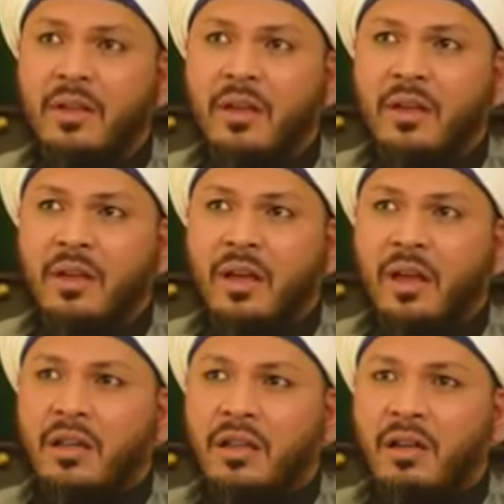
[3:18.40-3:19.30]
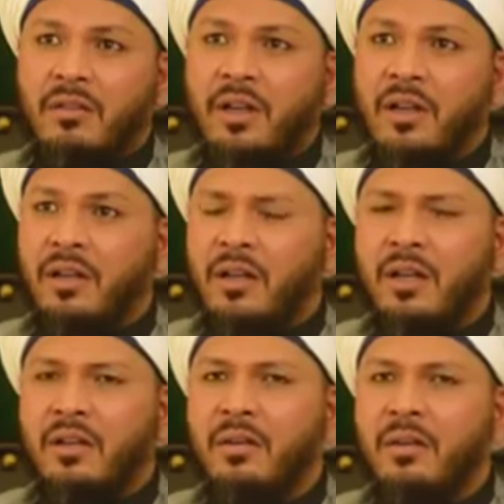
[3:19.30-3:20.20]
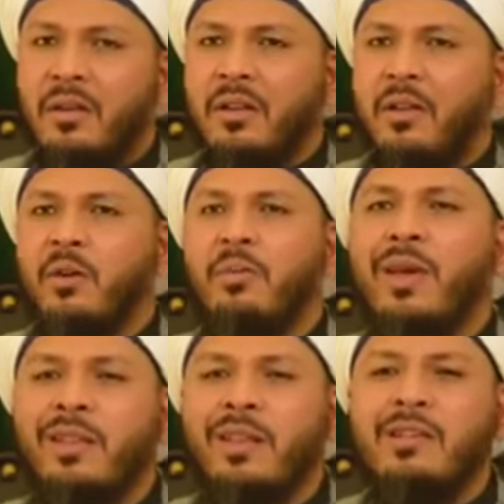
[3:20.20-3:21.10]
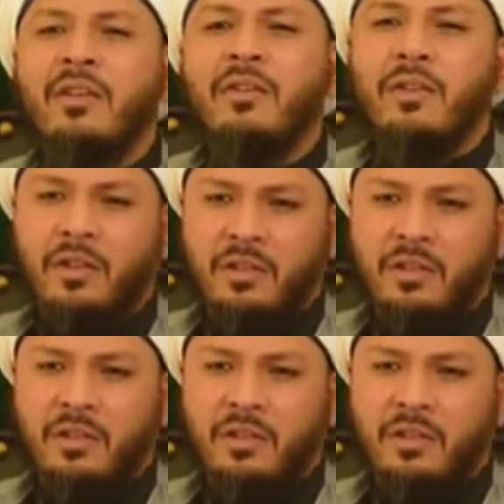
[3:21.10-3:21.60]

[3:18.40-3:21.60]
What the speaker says: And the awliya Allah, they don't make things difficult for